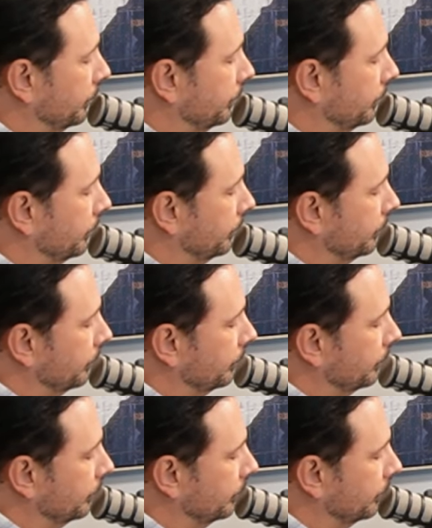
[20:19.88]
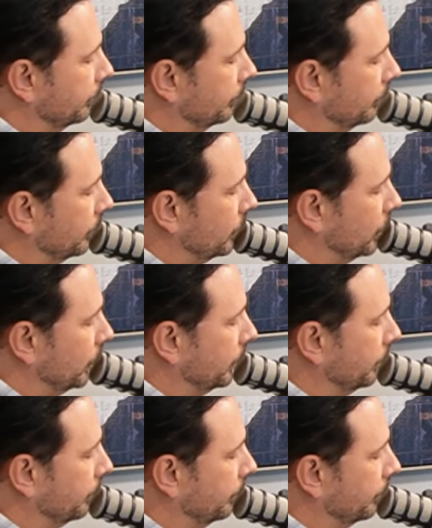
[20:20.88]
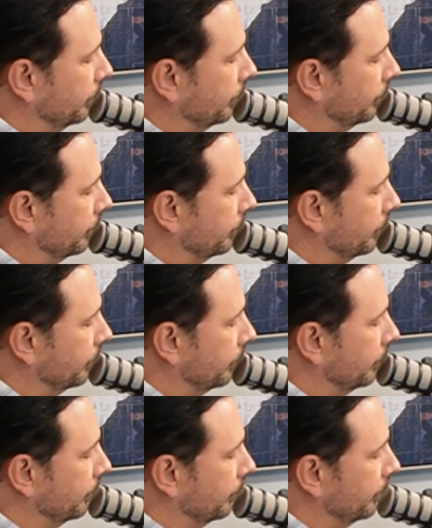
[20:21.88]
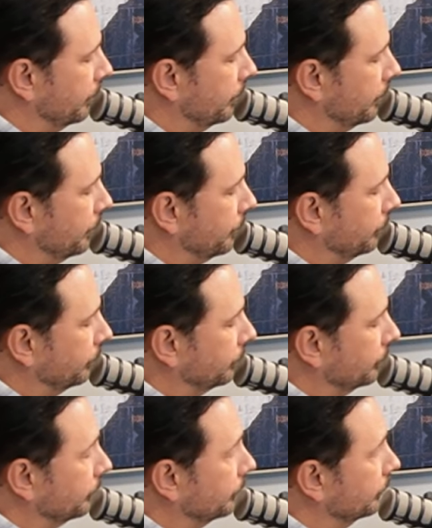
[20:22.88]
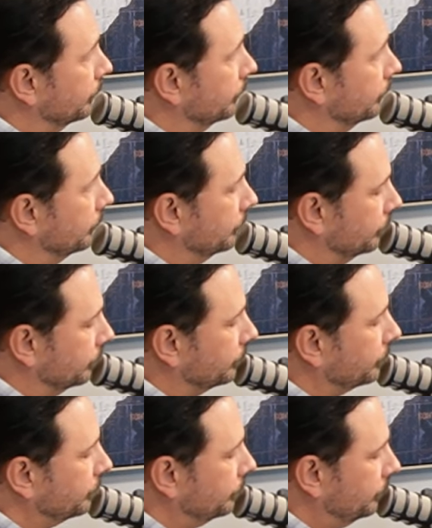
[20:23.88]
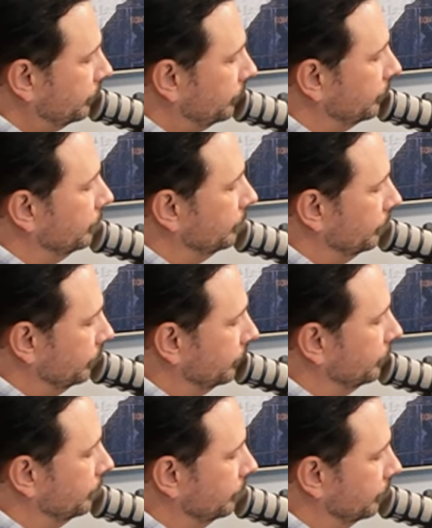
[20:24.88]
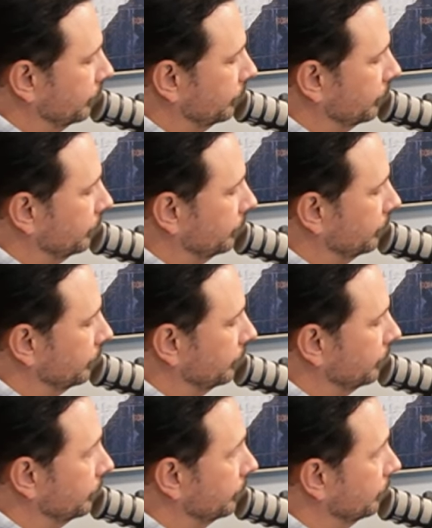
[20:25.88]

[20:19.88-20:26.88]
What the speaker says: [no speech]